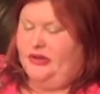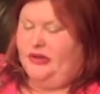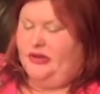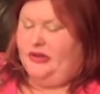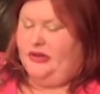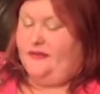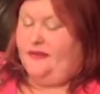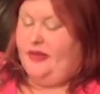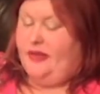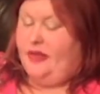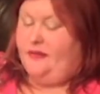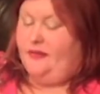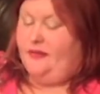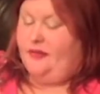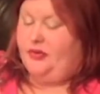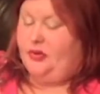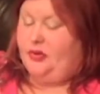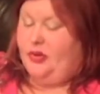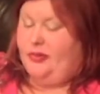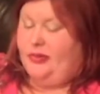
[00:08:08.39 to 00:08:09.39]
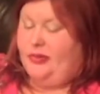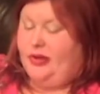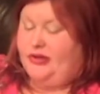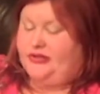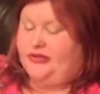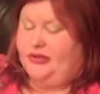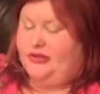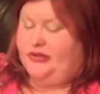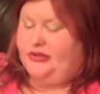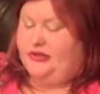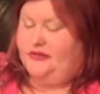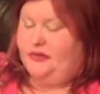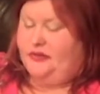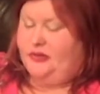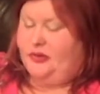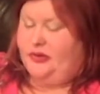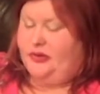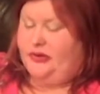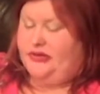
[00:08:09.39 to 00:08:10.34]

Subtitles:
It fell from the toy box onto the floor,